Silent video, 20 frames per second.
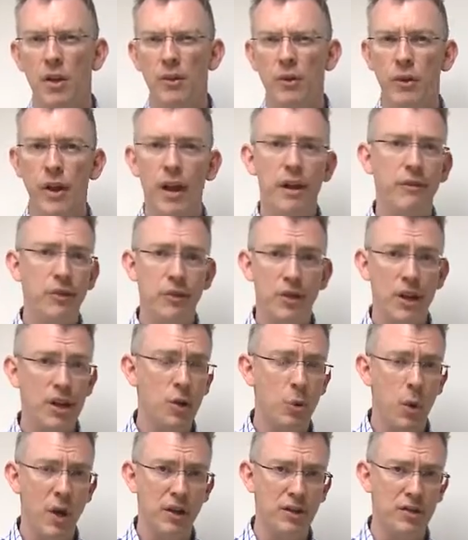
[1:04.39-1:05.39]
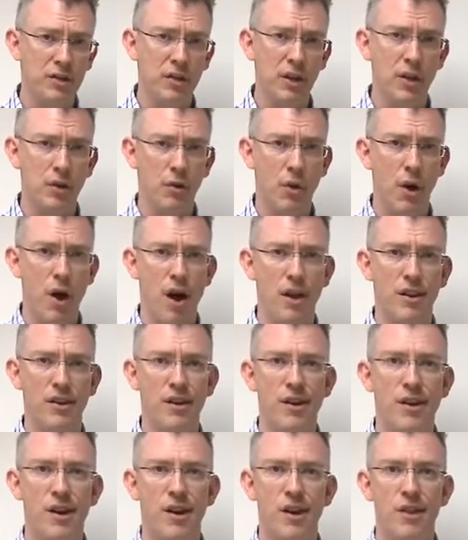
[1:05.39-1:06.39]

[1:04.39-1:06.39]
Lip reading: so that if there's any questions later on,